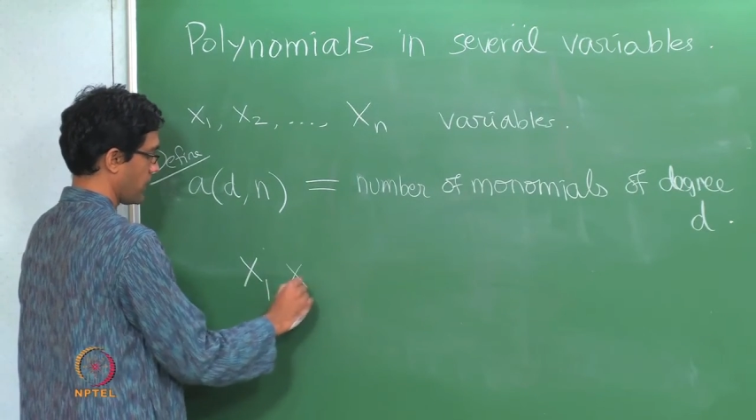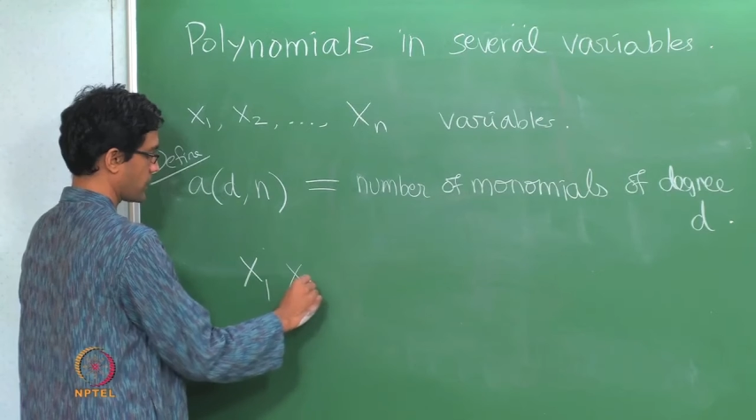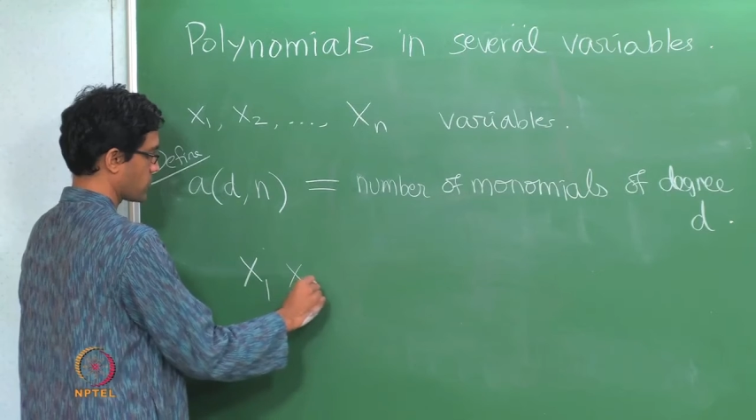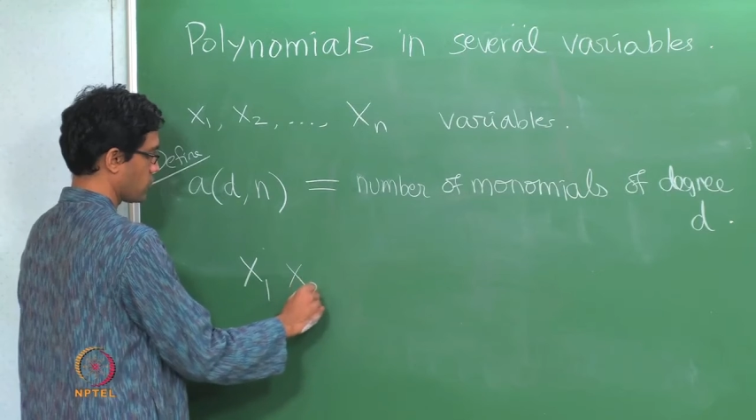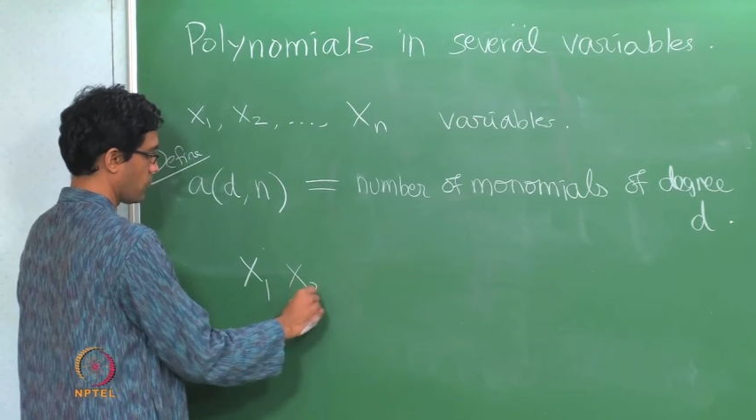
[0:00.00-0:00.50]

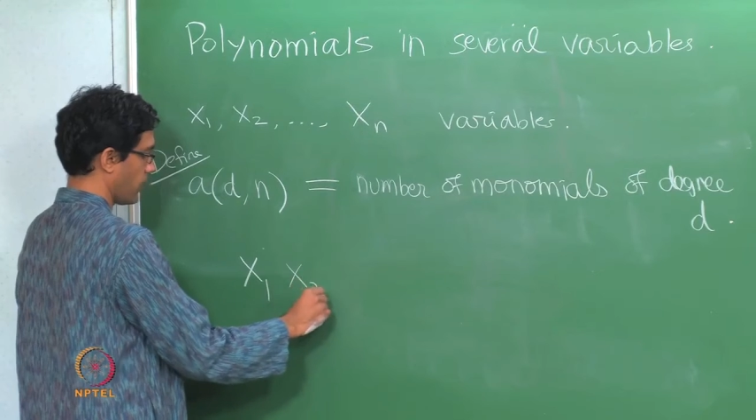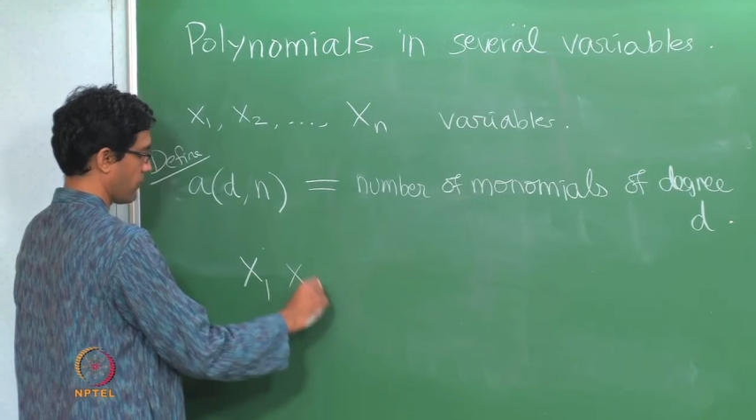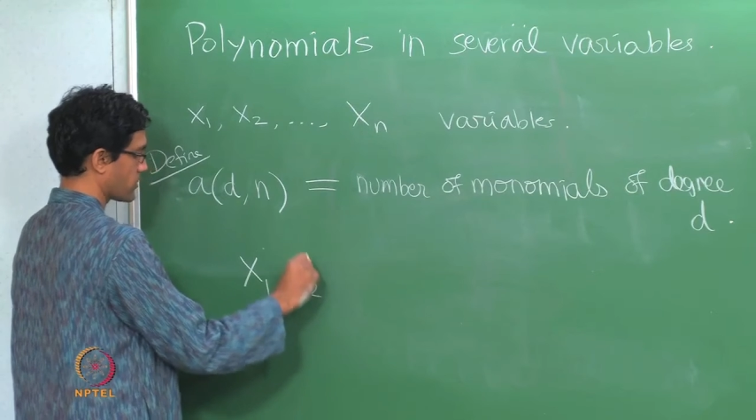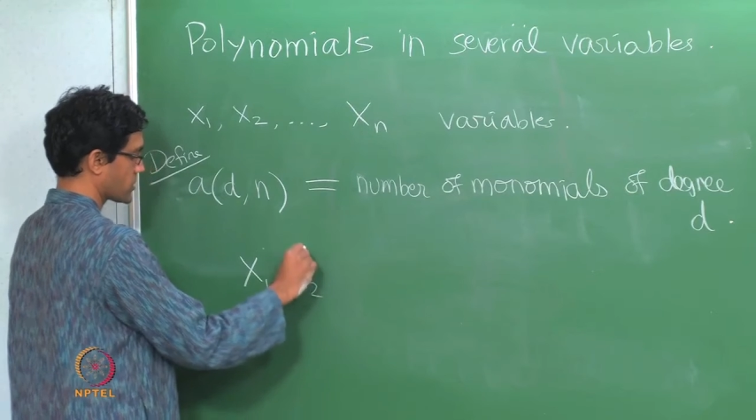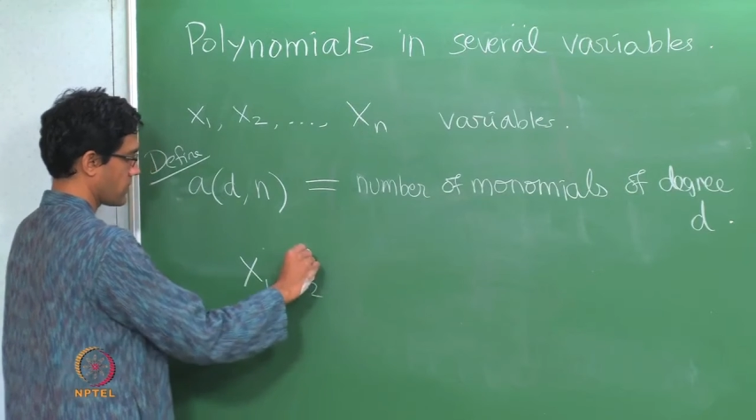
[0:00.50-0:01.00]
x2
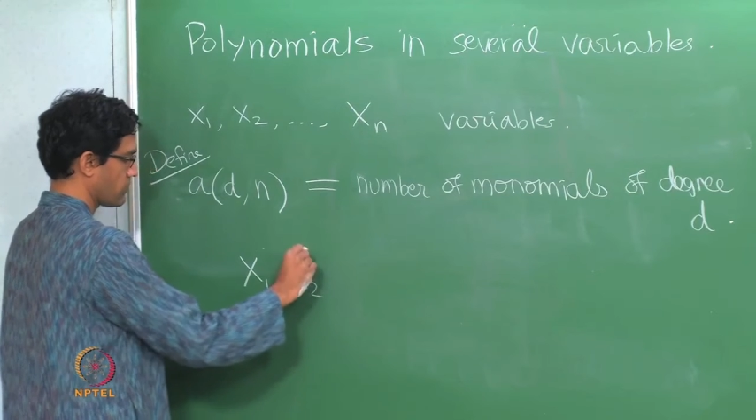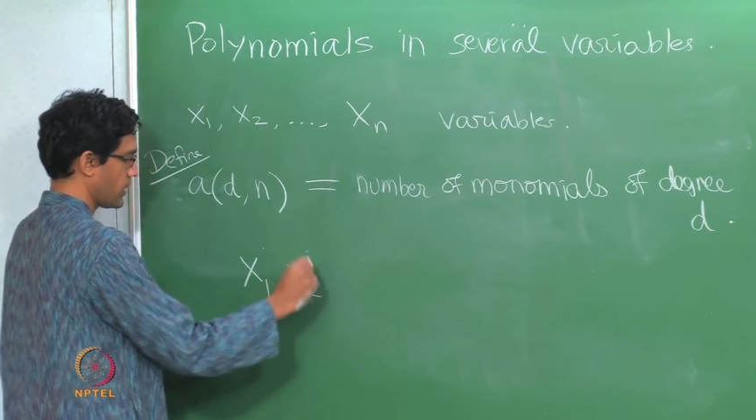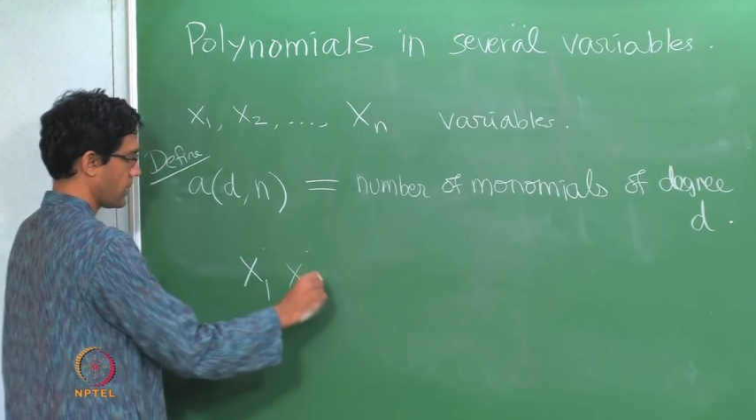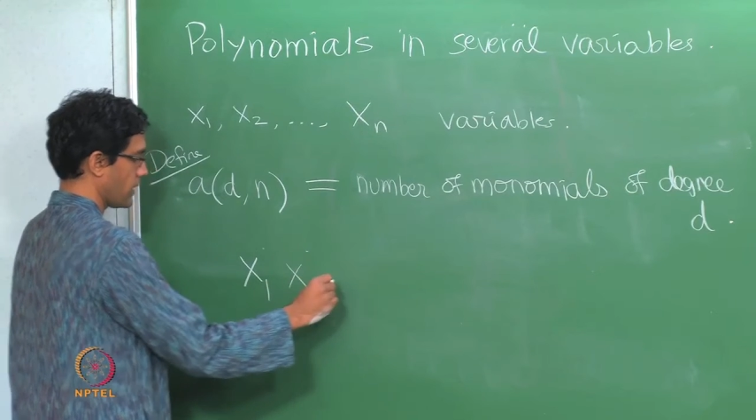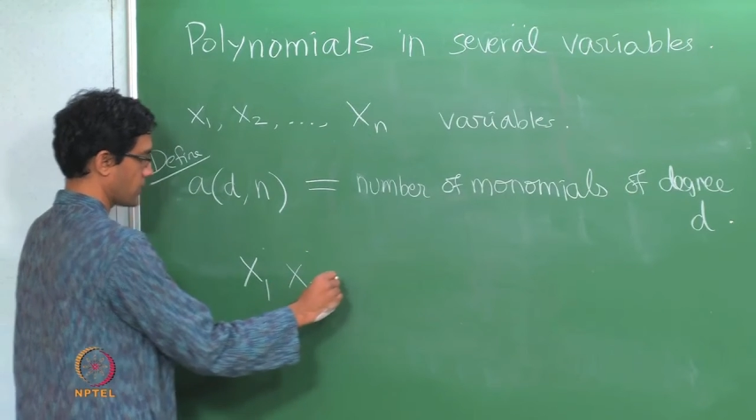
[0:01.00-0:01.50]
power
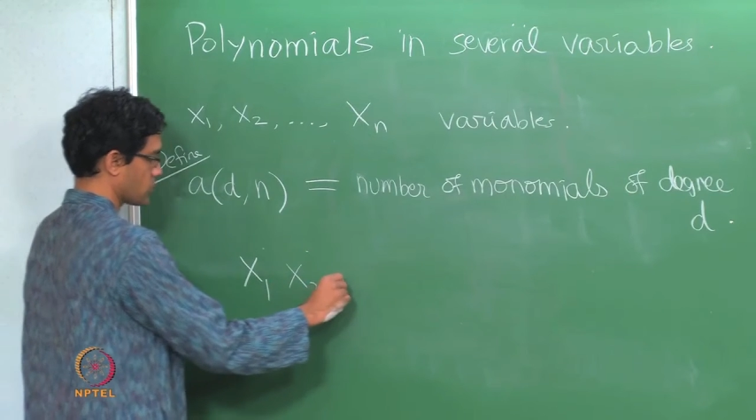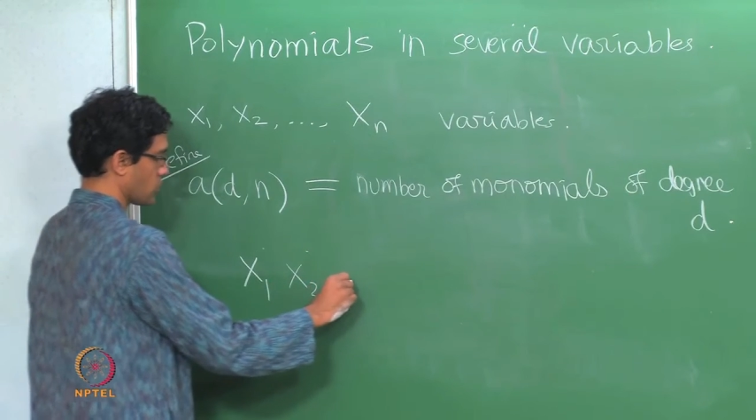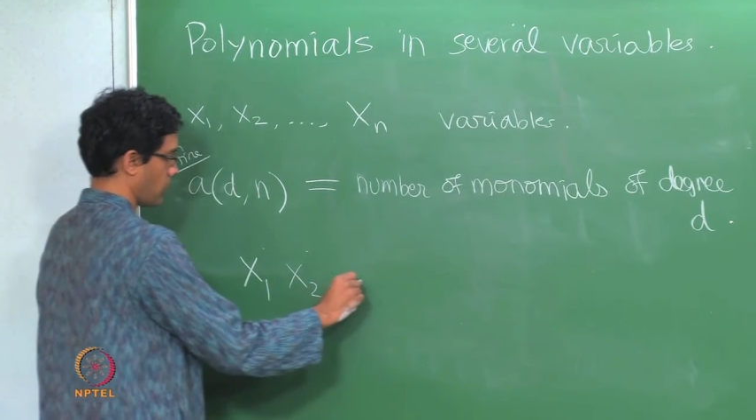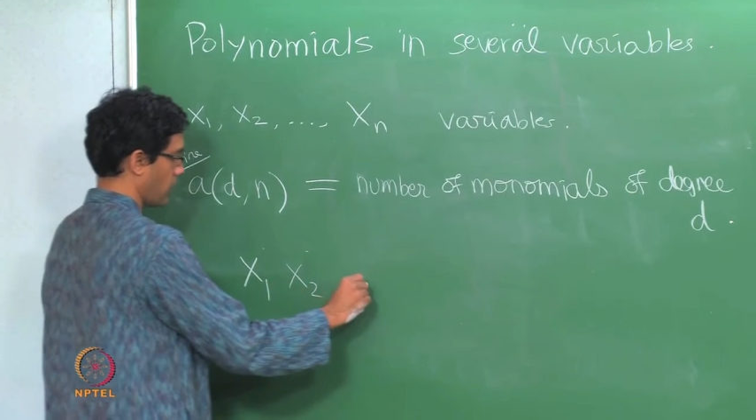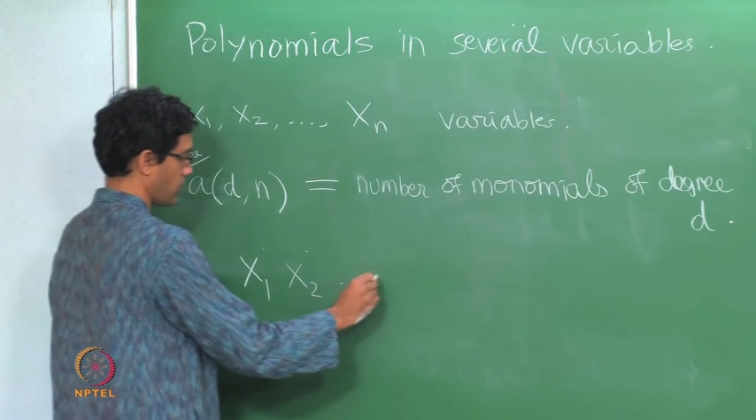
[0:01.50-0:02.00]
something, and
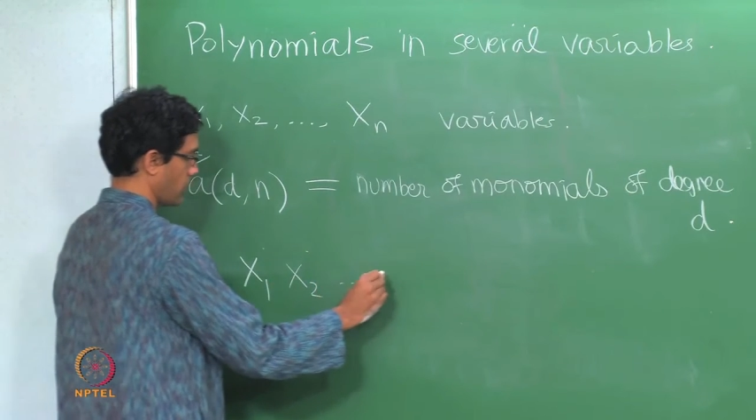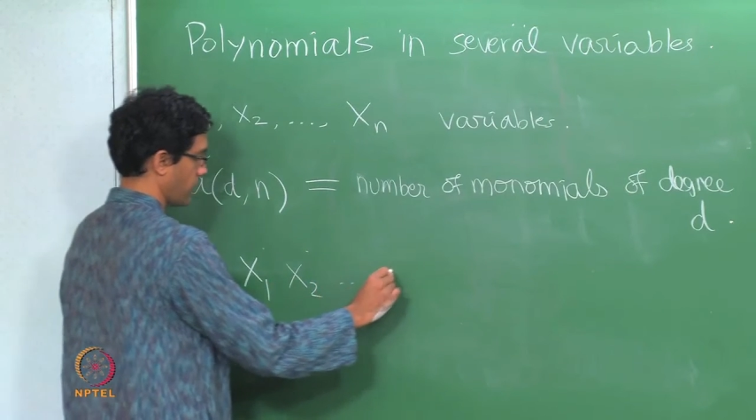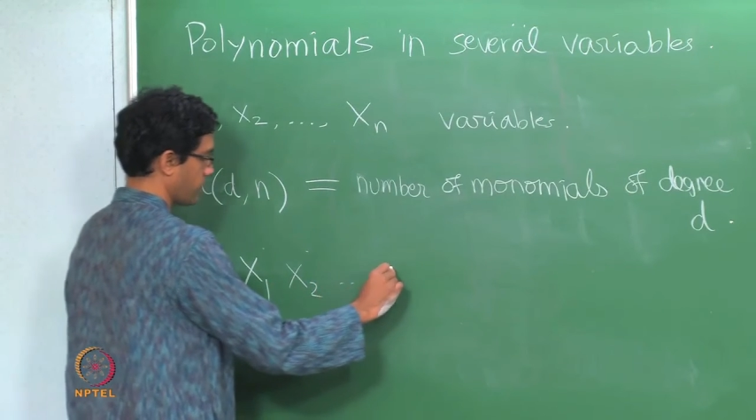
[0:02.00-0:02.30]
so on